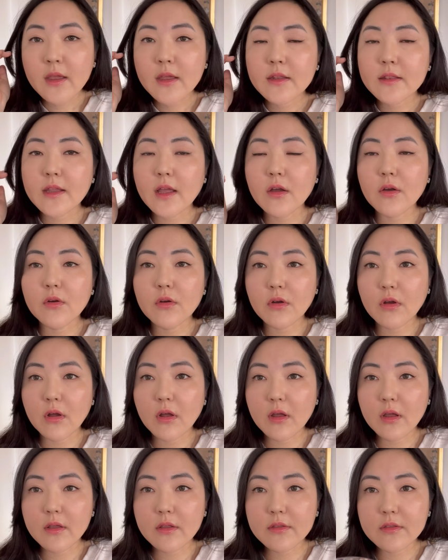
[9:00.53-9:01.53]
Now
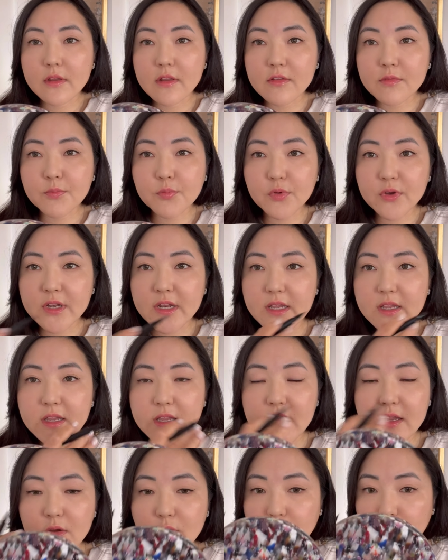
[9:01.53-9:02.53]
it's pretty
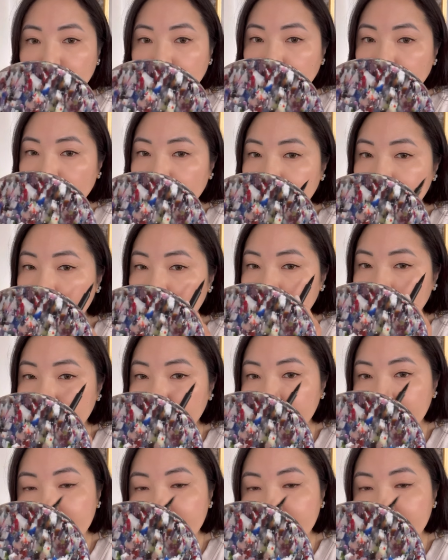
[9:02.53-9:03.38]
equal. This one's